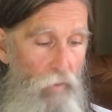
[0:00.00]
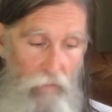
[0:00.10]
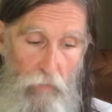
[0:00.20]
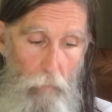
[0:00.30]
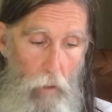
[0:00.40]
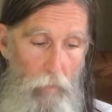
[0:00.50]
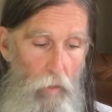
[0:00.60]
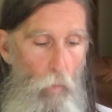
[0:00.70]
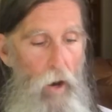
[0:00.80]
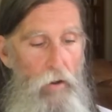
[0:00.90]
present moment
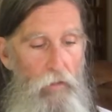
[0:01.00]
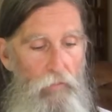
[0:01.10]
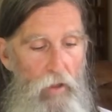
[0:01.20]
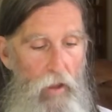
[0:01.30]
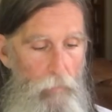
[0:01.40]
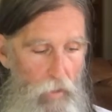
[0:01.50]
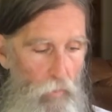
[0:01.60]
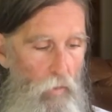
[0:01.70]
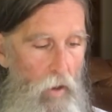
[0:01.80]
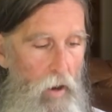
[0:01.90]
awareness, and mental
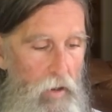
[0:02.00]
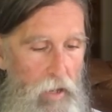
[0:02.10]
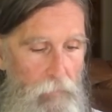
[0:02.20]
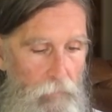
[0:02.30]
clarity.